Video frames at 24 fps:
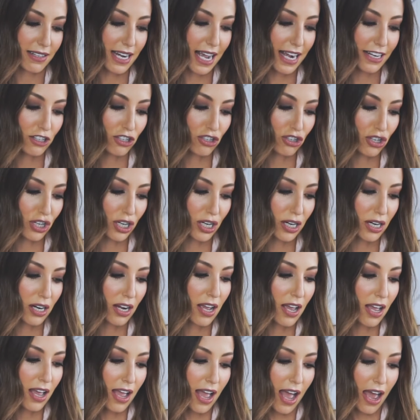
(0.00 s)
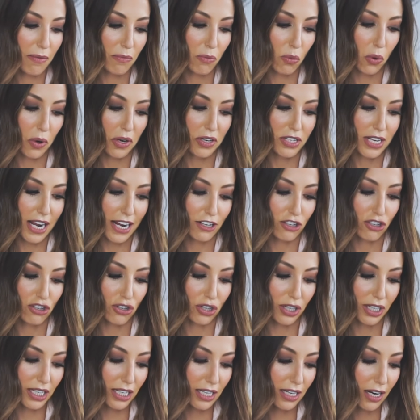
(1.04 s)
texture, and more
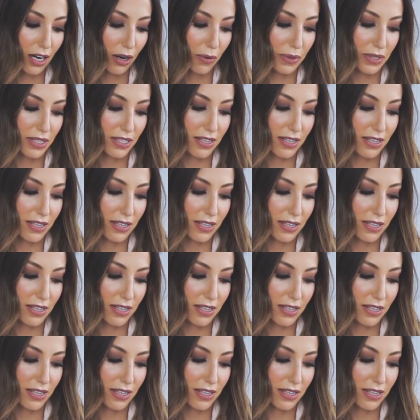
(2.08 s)
texture here with